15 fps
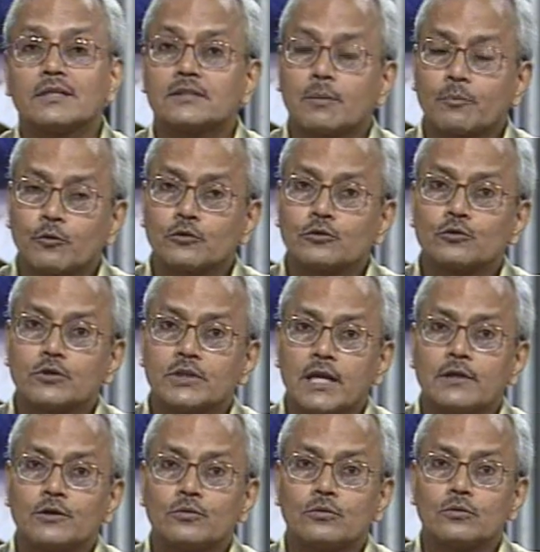supposed to
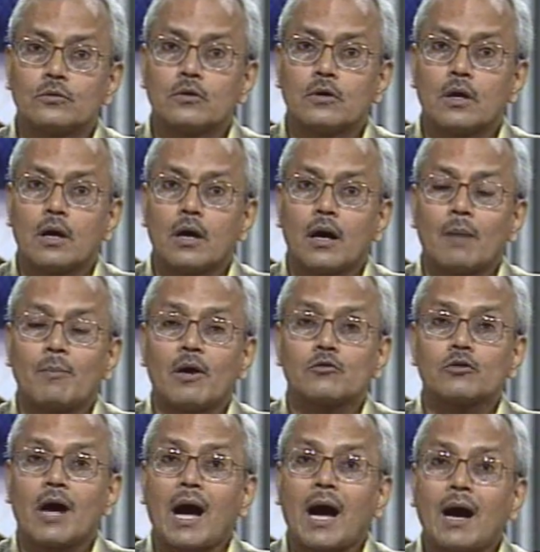tell you
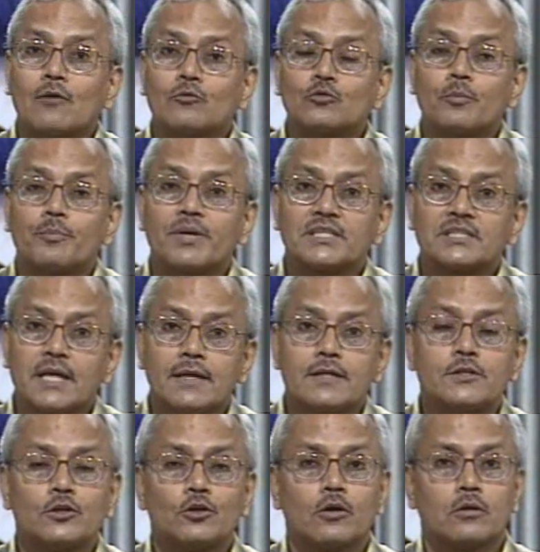about how to
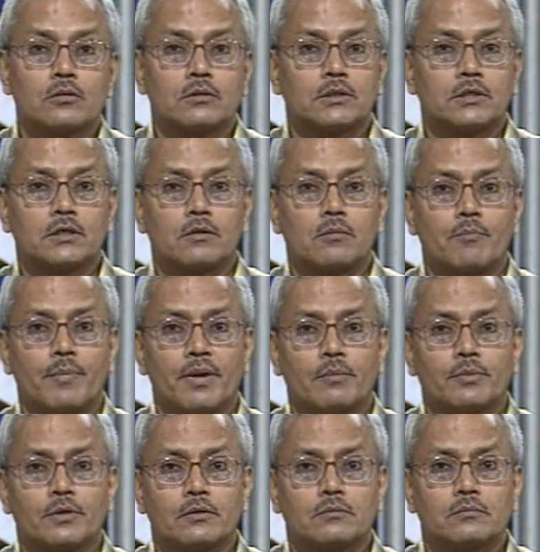present your term
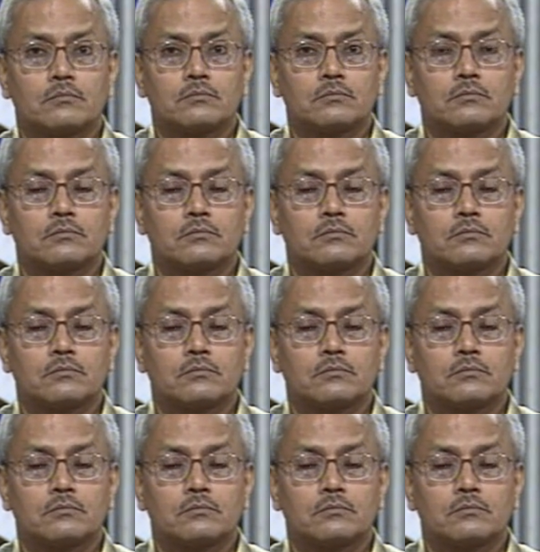paper.